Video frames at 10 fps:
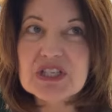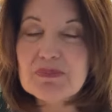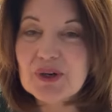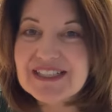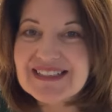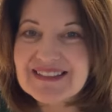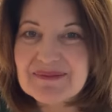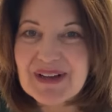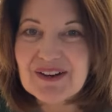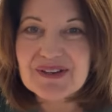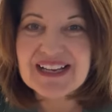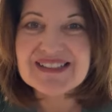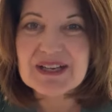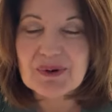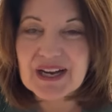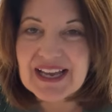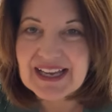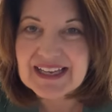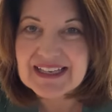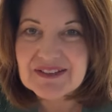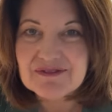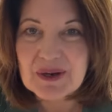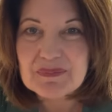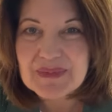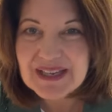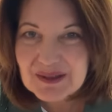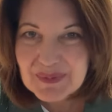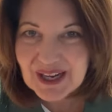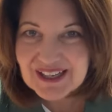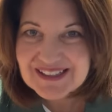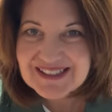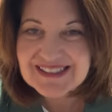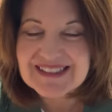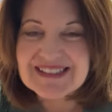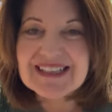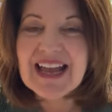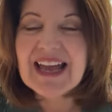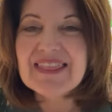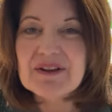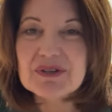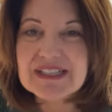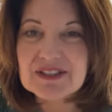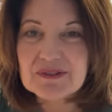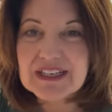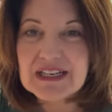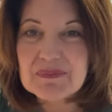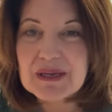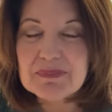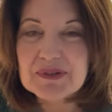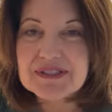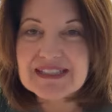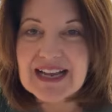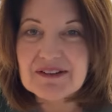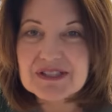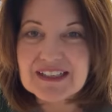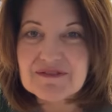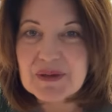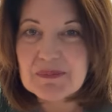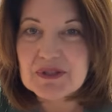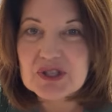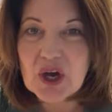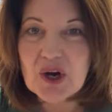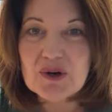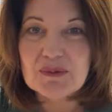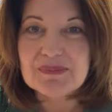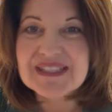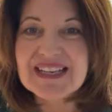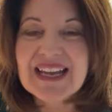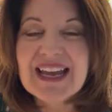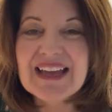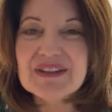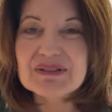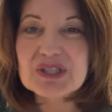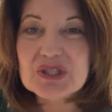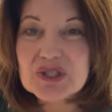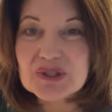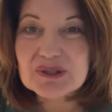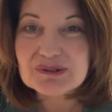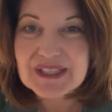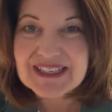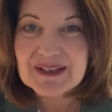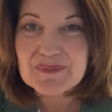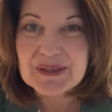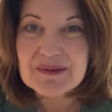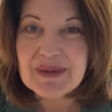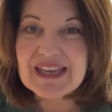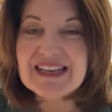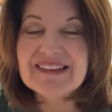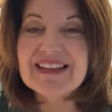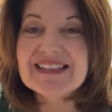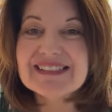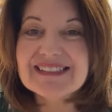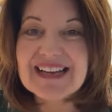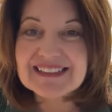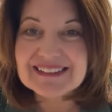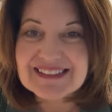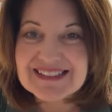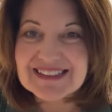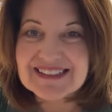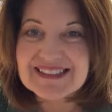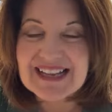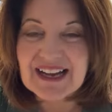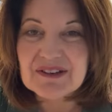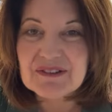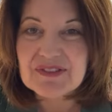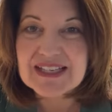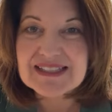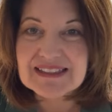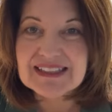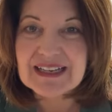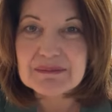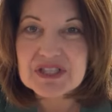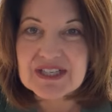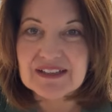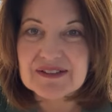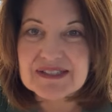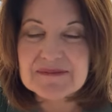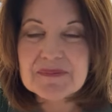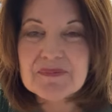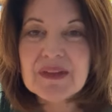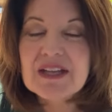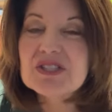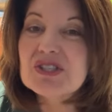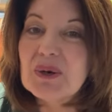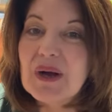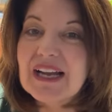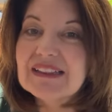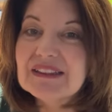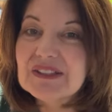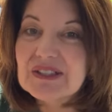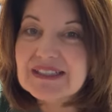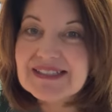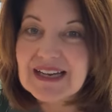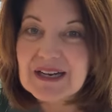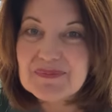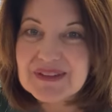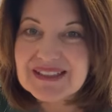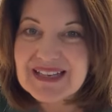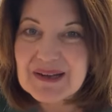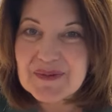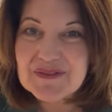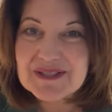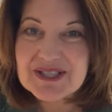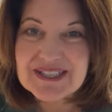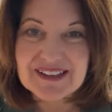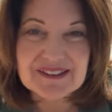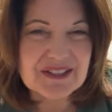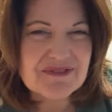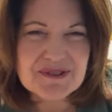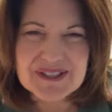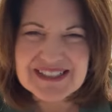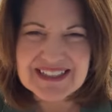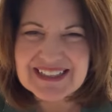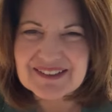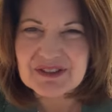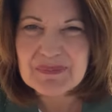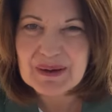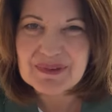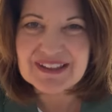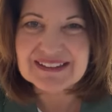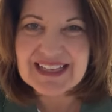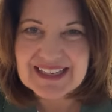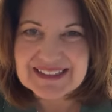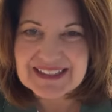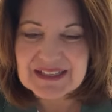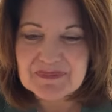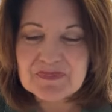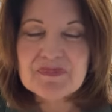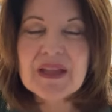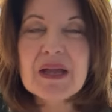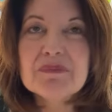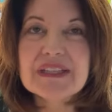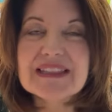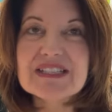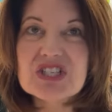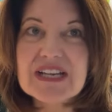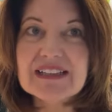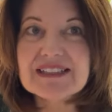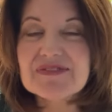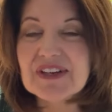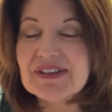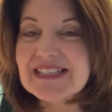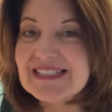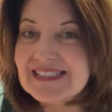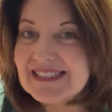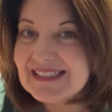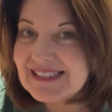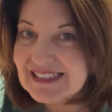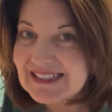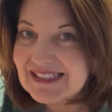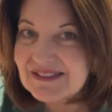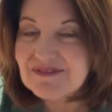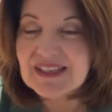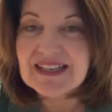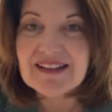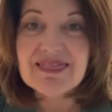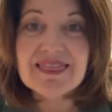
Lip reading: pointed them out as they were hanging from mailboxes, and they were decorating the outside of people's homes. And there was a jewelry company making these necklaces out of these clamshells. So I looked up the name of the shell, and of course I can't remember the Latin name, but the shell is very distinctive in